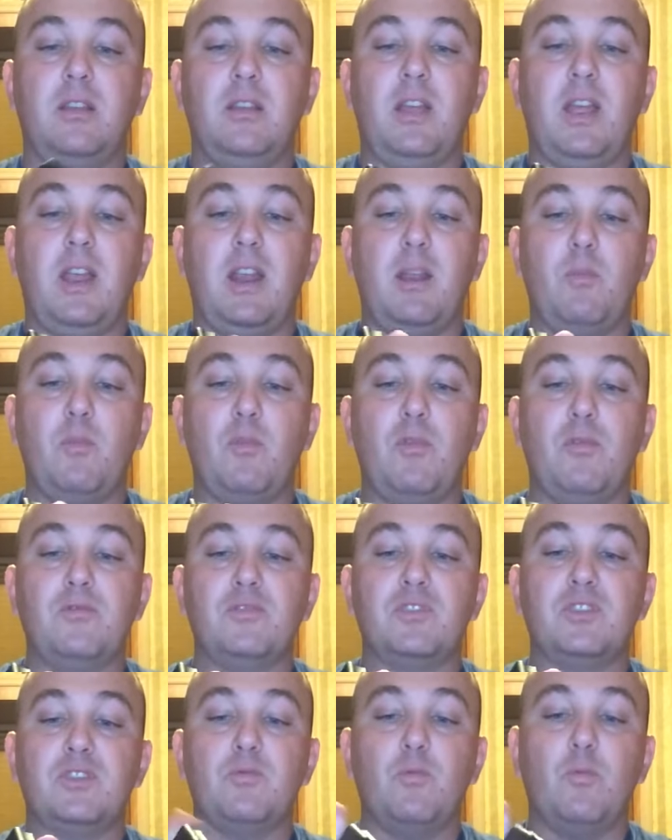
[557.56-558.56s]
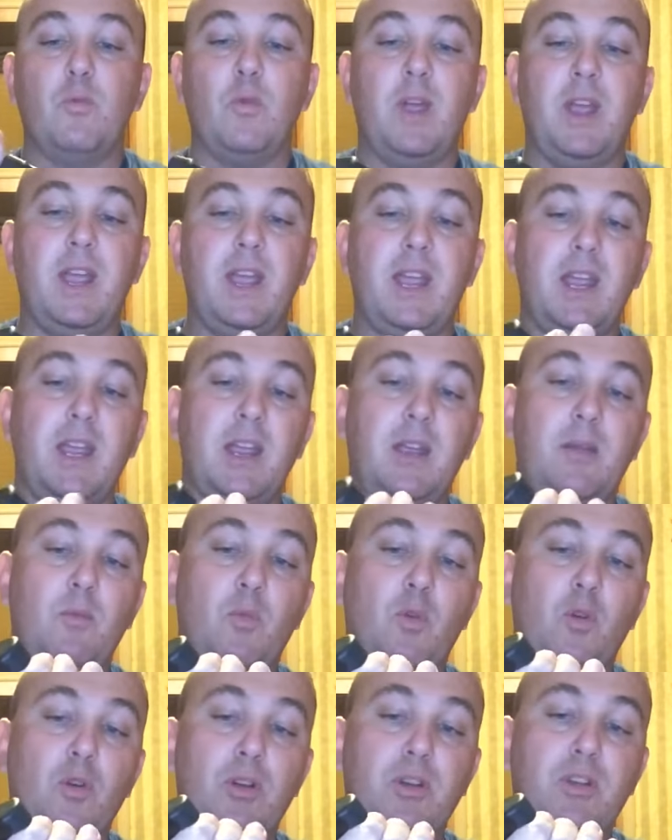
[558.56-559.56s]
and it moves way
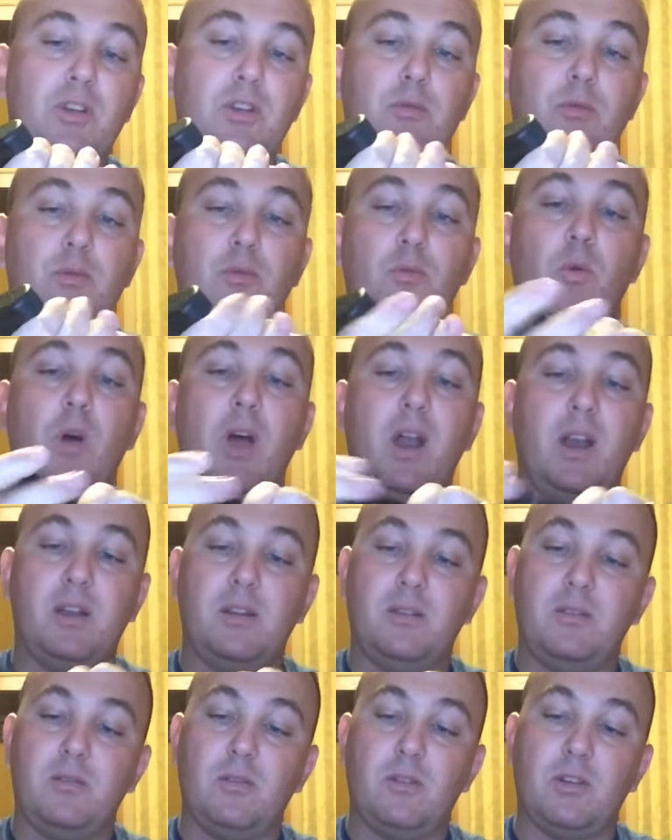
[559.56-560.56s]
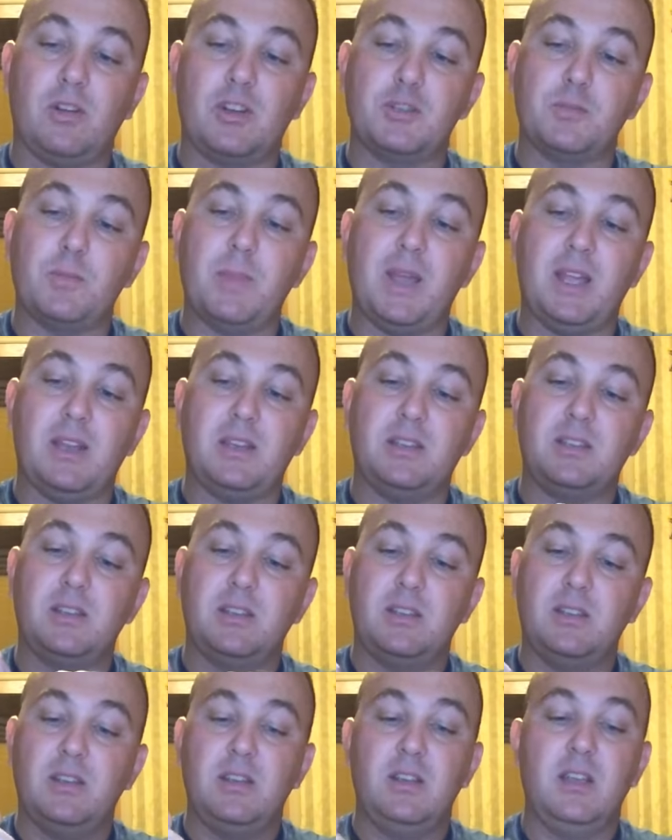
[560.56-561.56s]
more than you would want or expect.
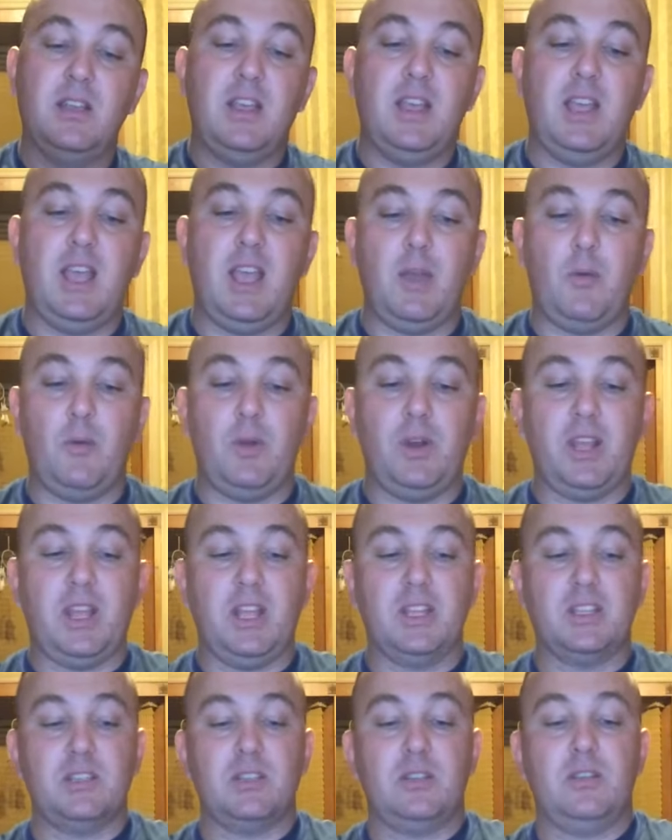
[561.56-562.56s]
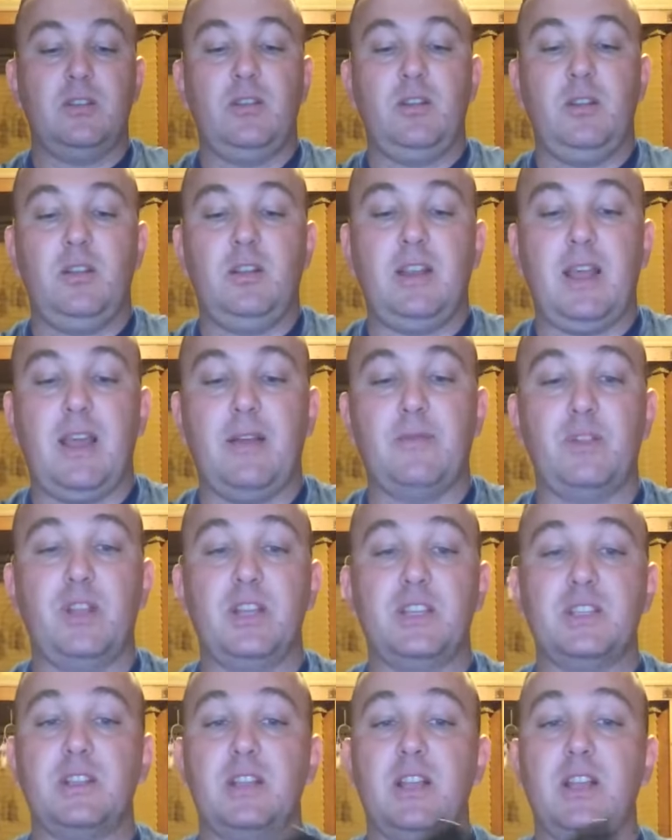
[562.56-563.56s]
And when it gets
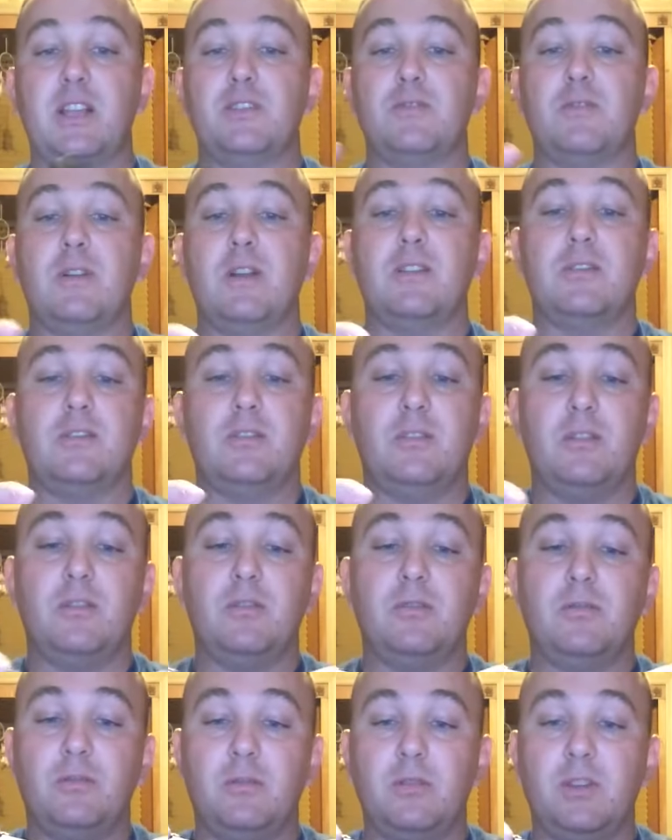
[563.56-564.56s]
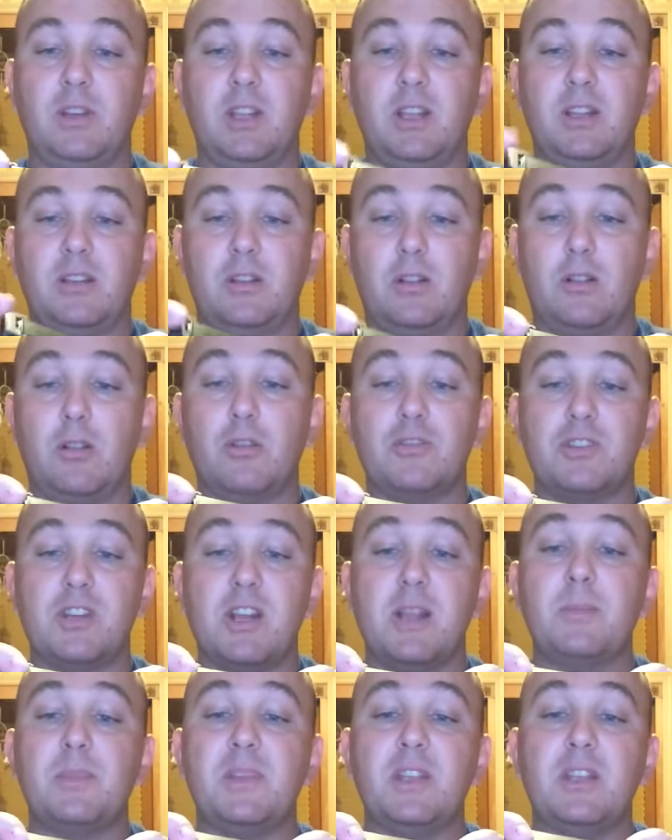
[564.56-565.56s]
less and less round, or get the closer to
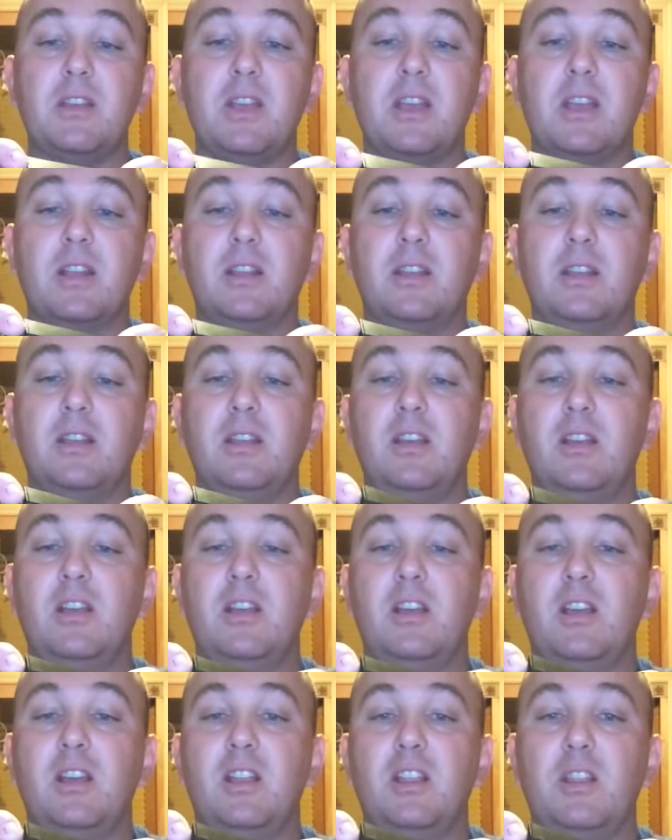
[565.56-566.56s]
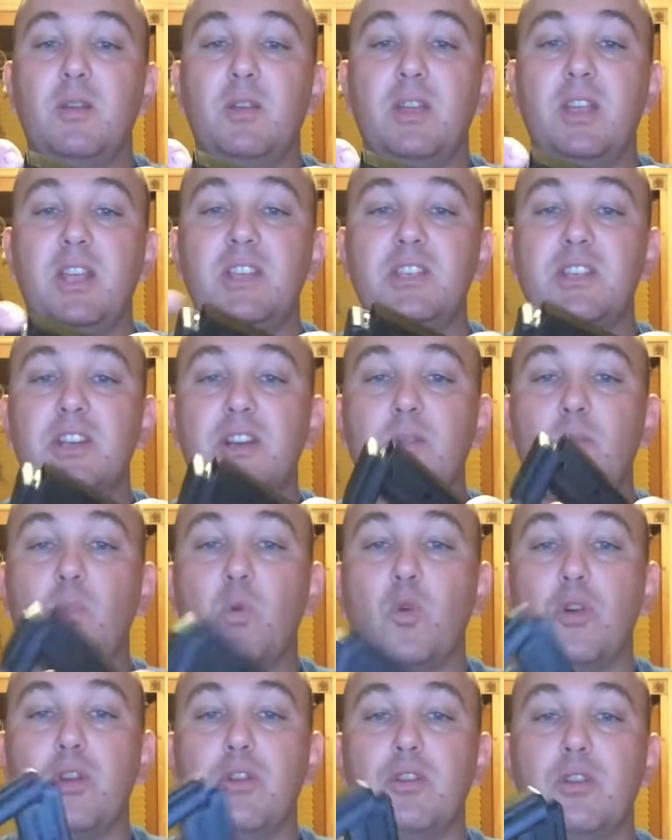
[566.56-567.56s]
empty you get, the easier and
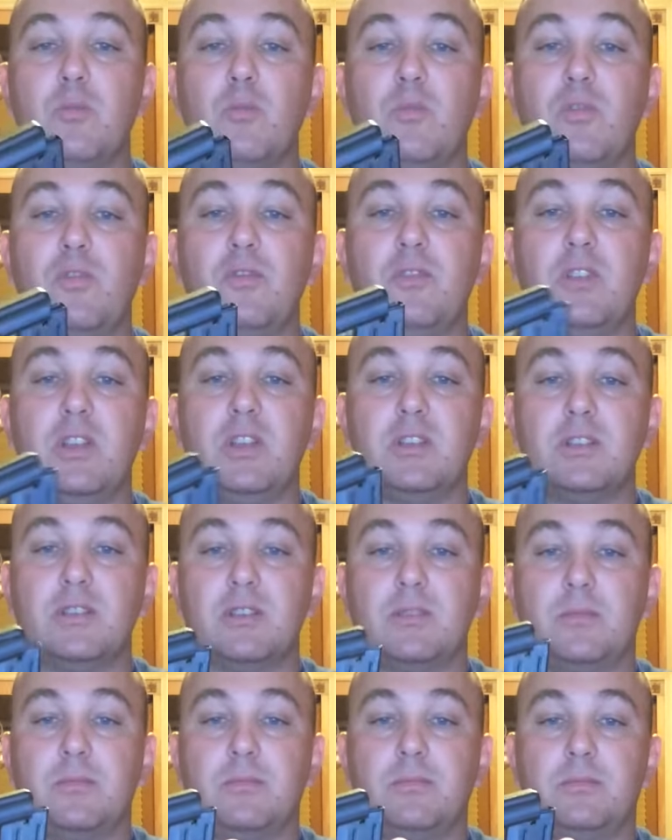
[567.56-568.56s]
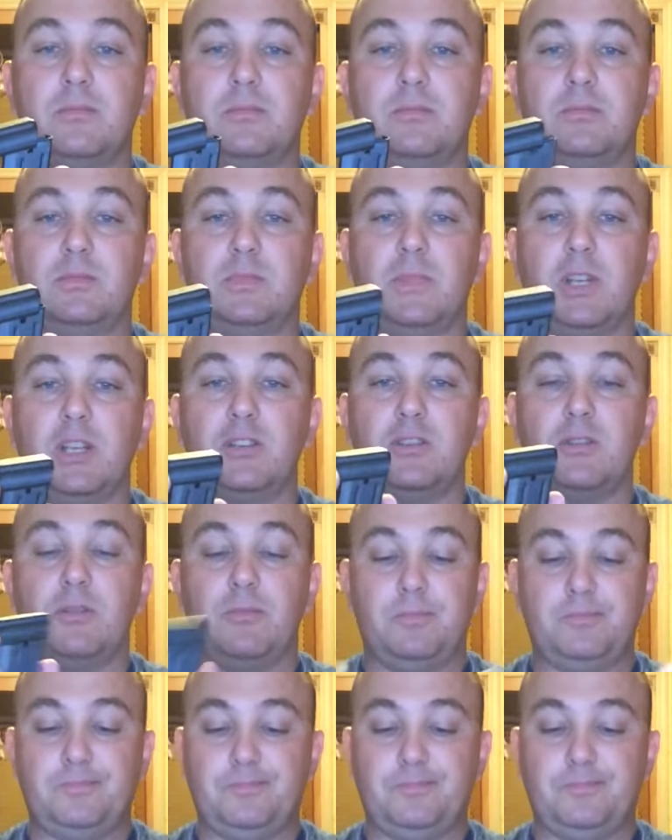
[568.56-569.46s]
more you can move these, like so.